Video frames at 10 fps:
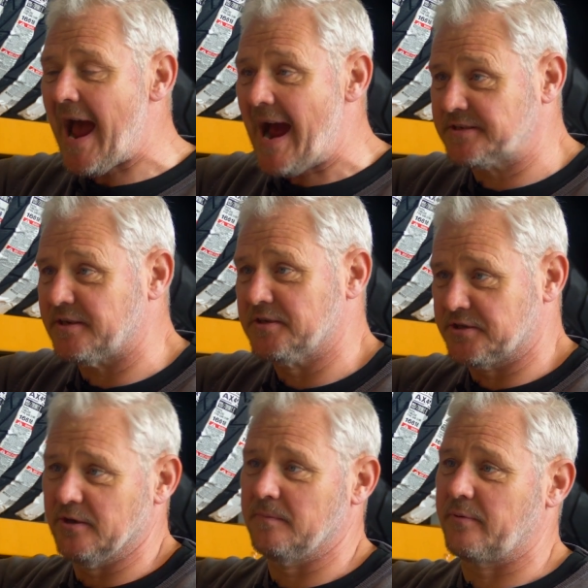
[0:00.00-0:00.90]
at a
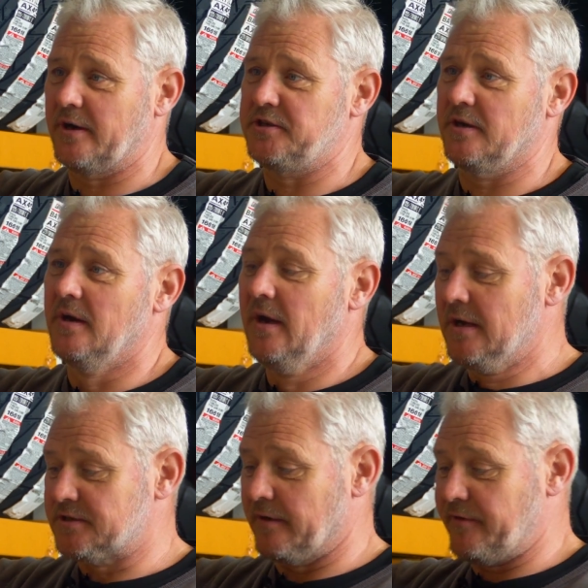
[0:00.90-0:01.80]
certain pressure.
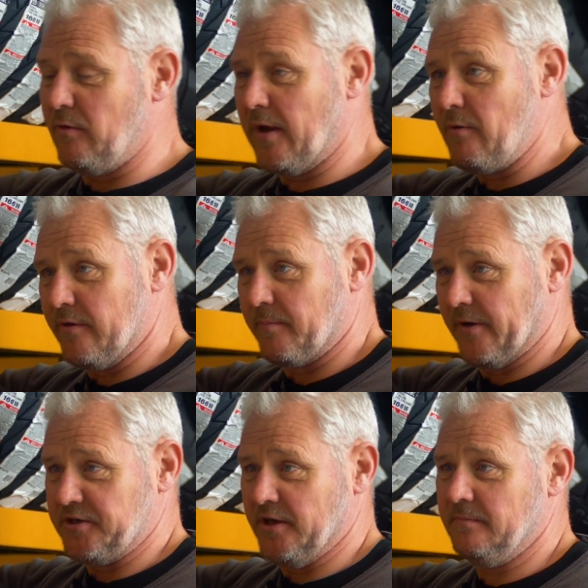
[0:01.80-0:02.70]
Yeah. So if you lower the
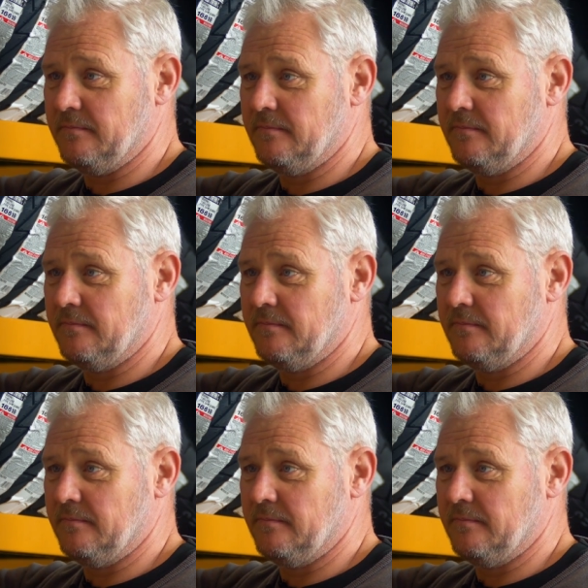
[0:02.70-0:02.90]
pressure,